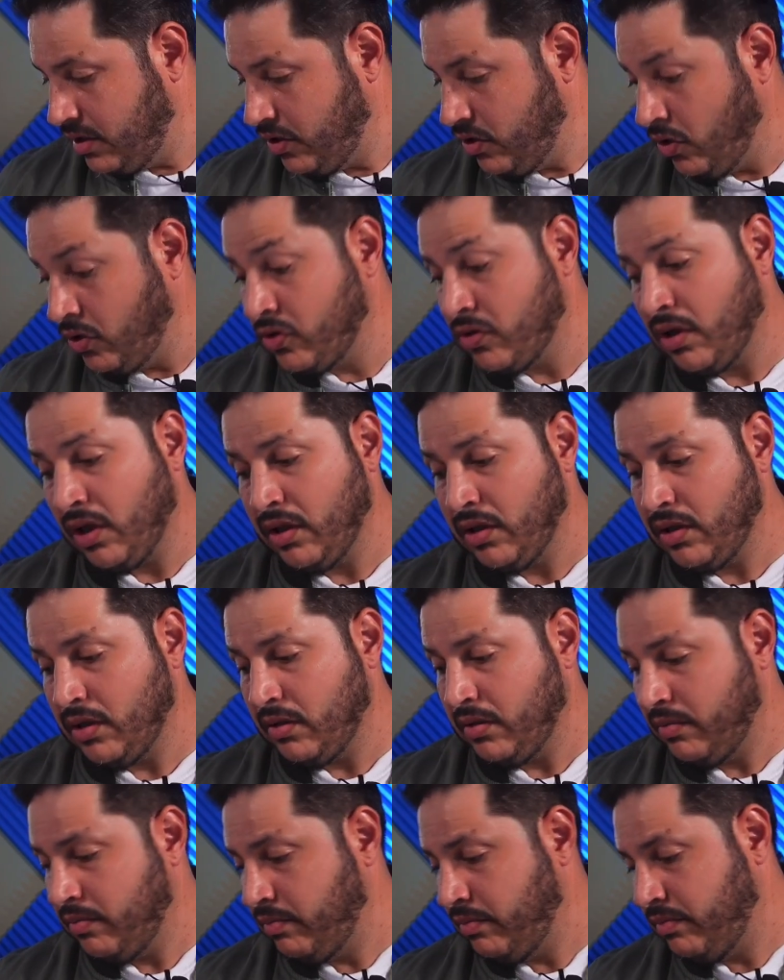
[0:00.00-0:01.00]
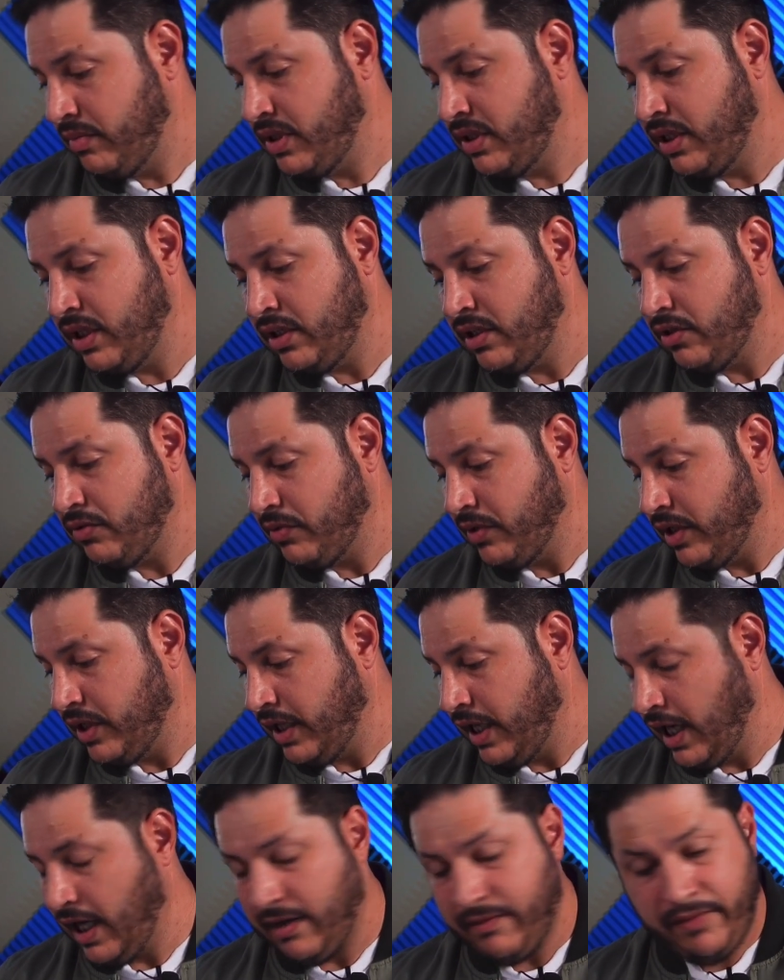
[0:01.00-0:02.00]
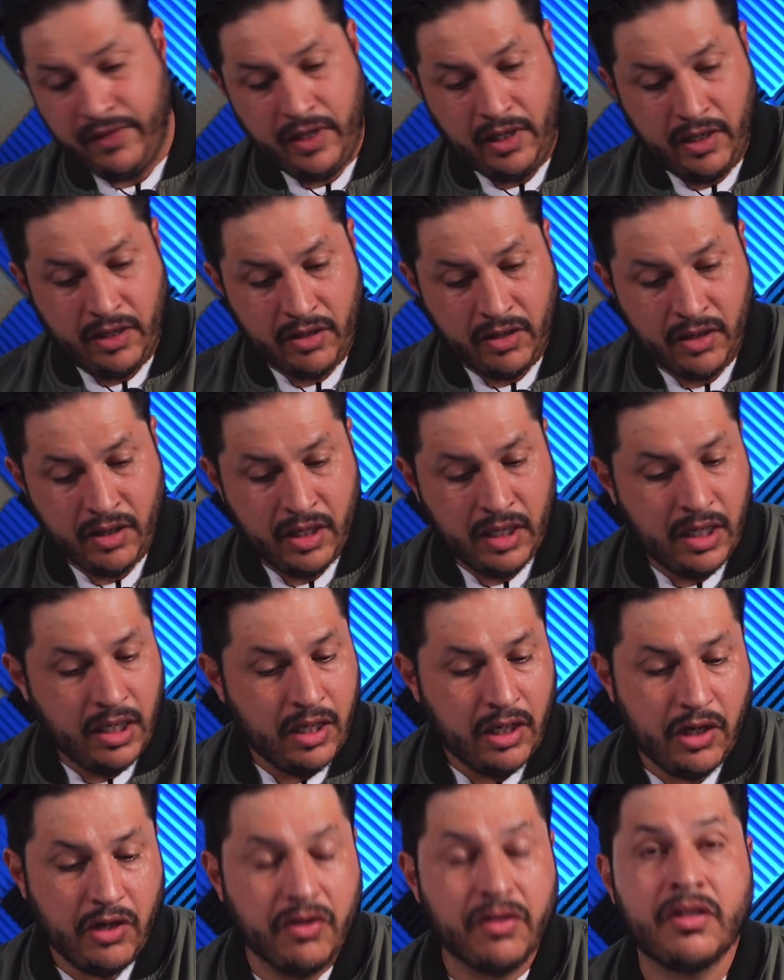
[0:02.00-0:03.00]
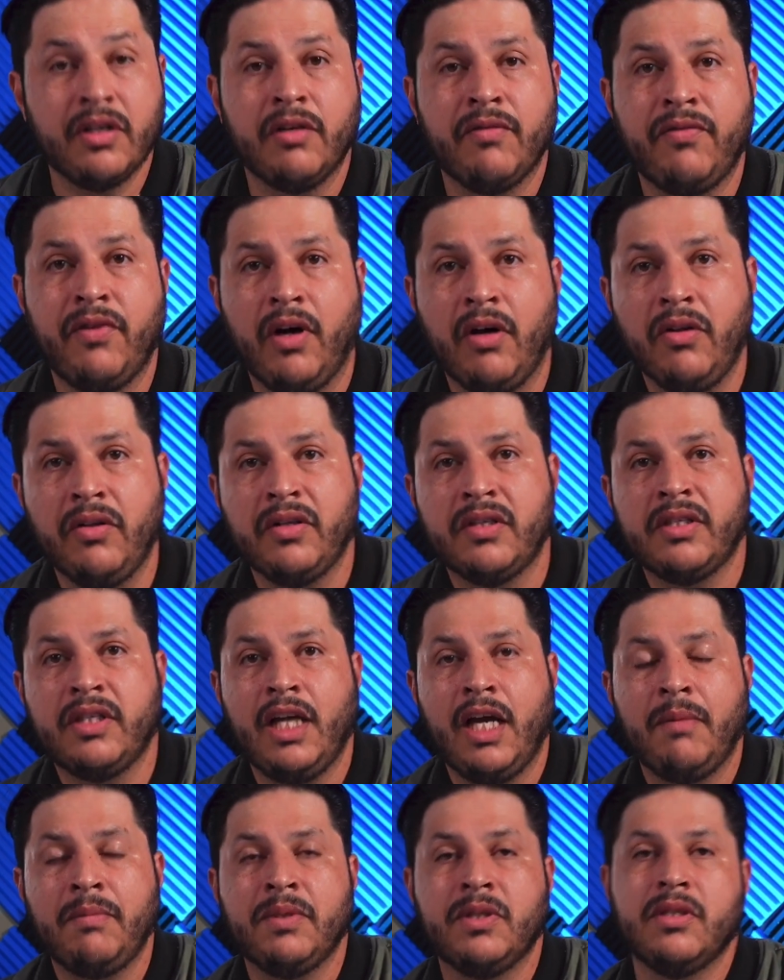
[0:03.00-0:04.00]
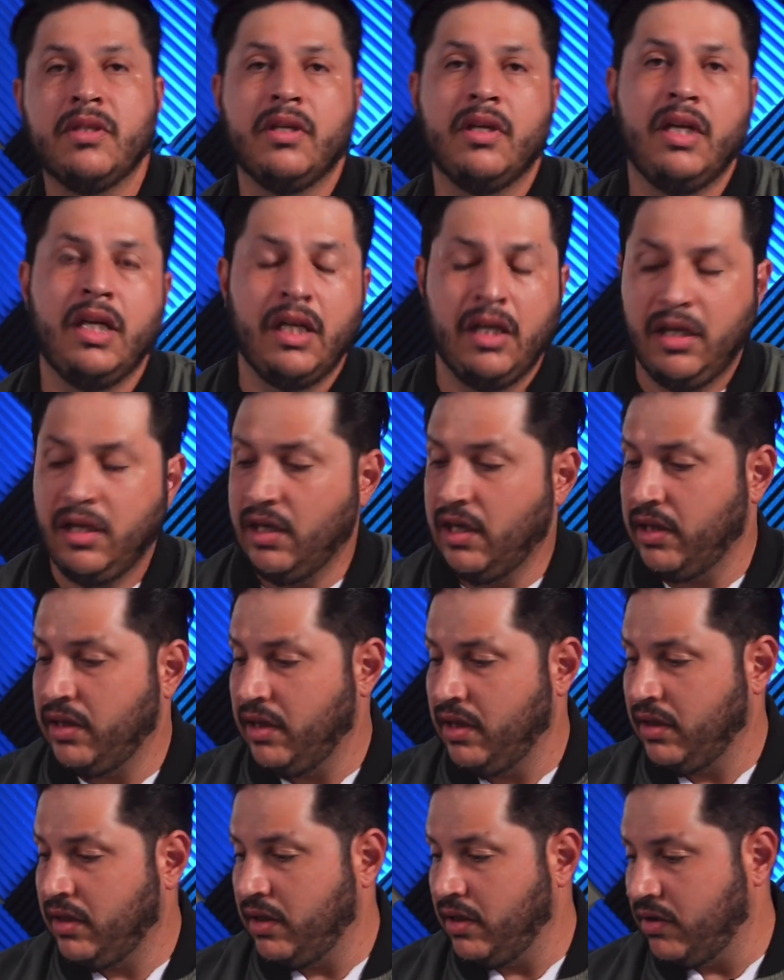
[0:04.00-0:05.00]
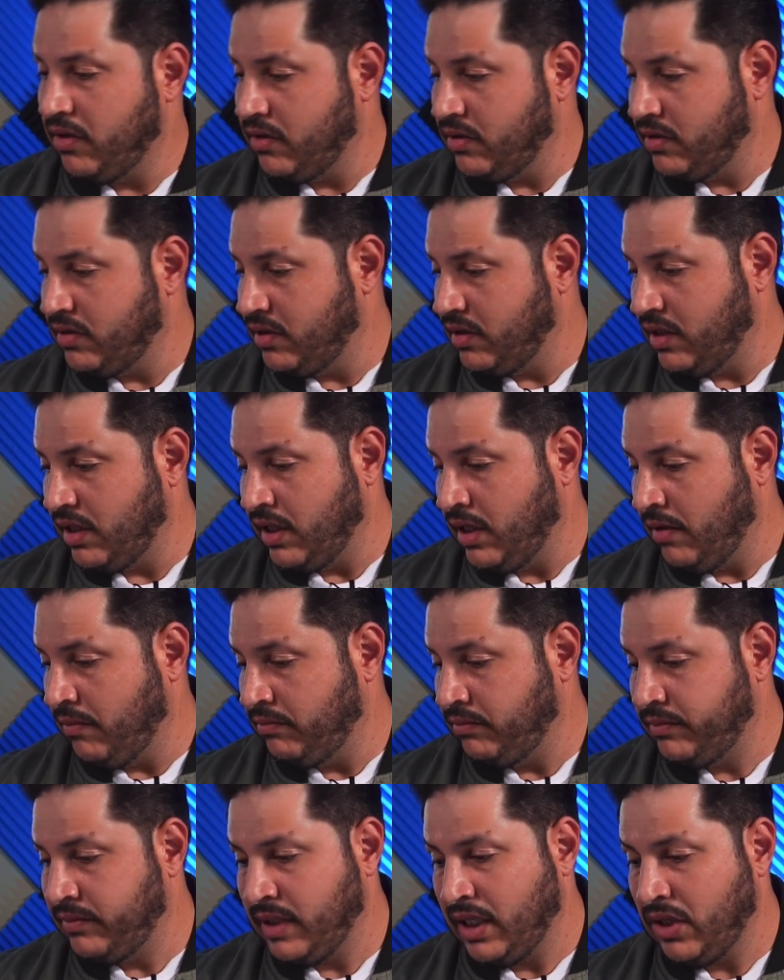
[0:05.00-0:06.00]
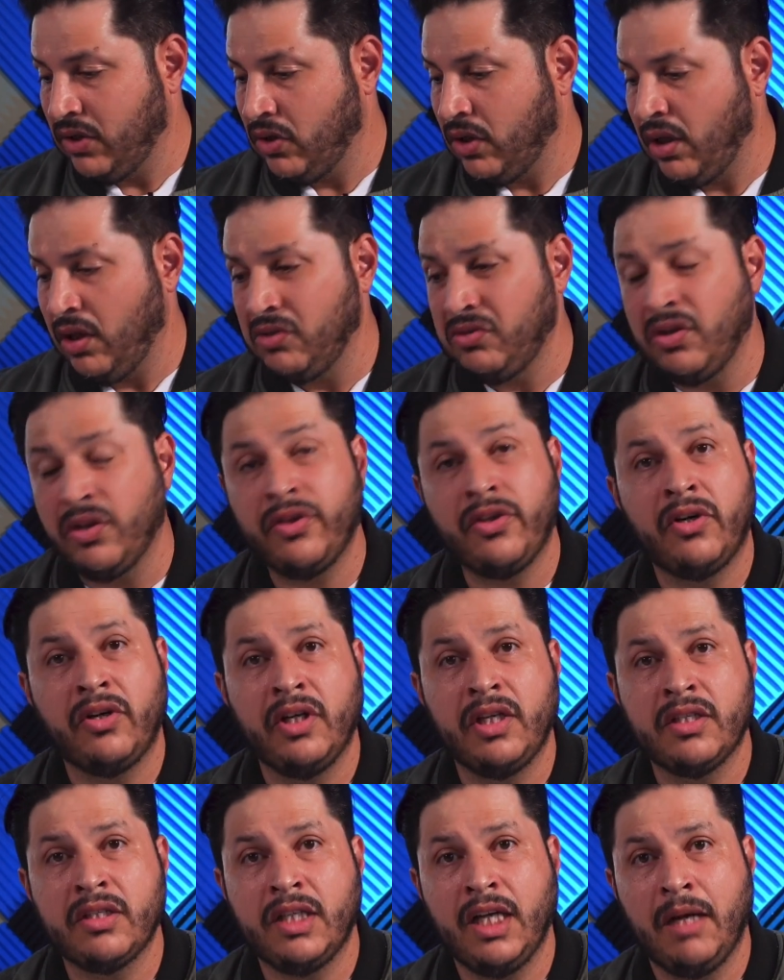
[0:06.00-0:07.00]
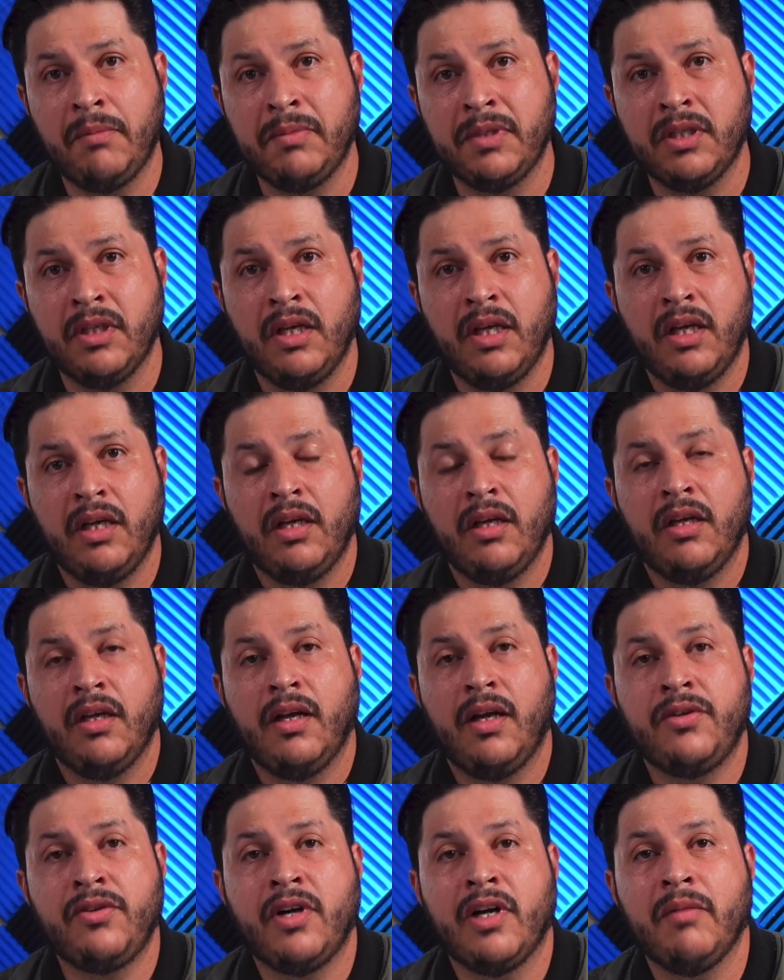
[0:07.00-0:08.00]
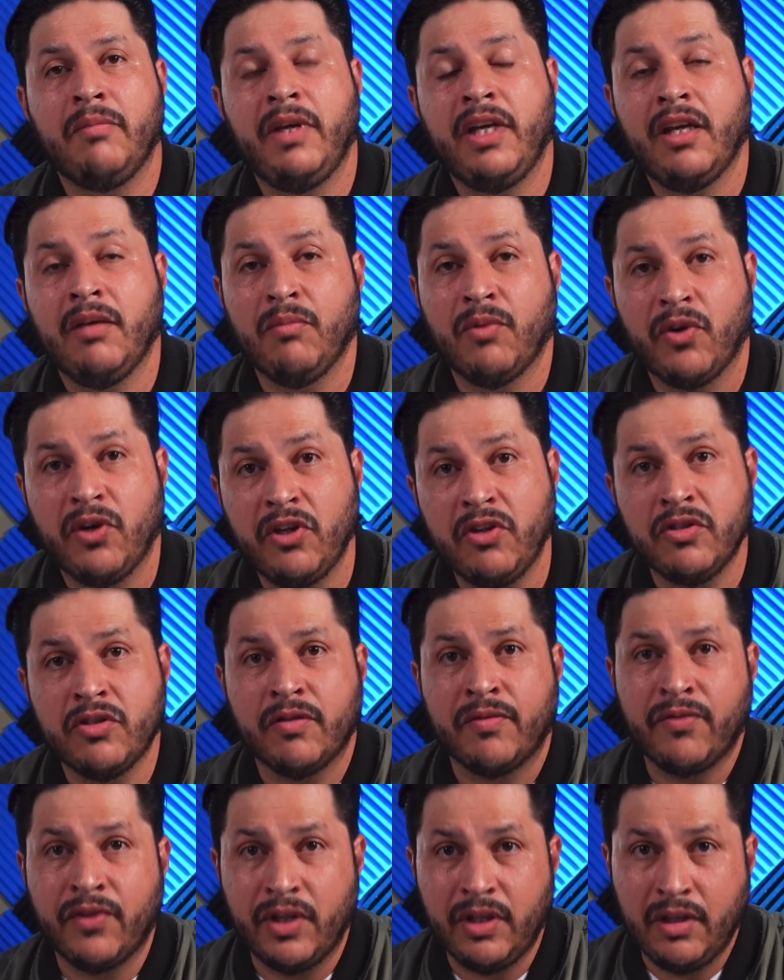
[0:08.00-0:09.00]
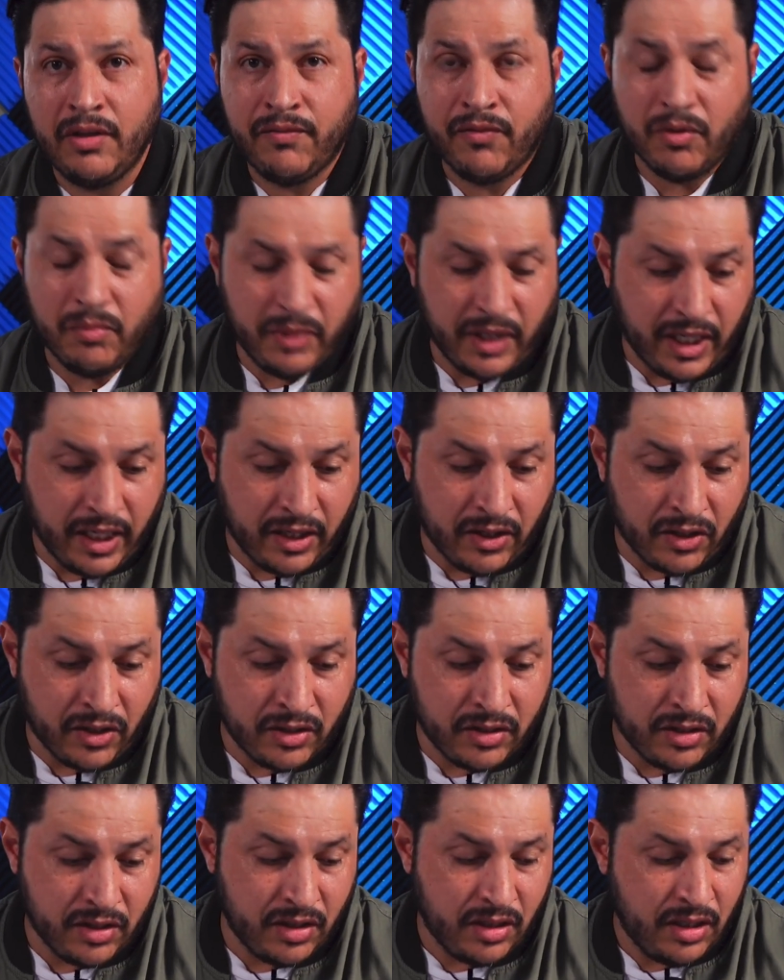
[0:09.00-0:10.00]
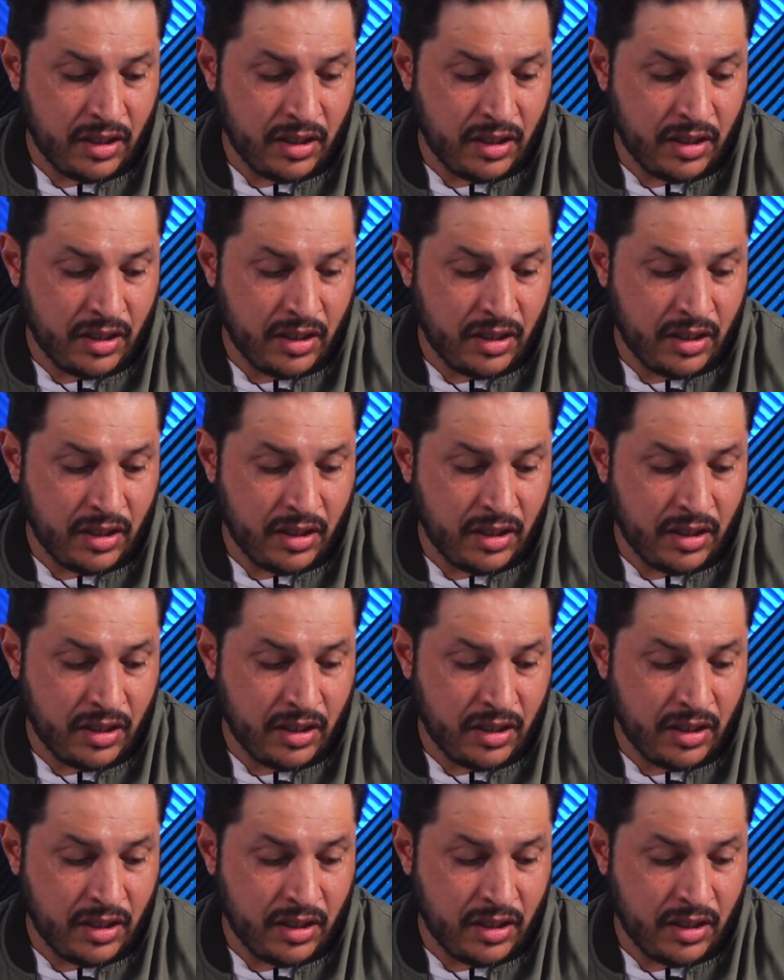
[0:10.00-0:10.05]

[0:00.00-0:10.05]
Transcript: Those are all the stitches we're going to have here. You're just going to follow the steps. I think there's I don't know, close to 30 steps. I try to make it more user-friendly for beginners.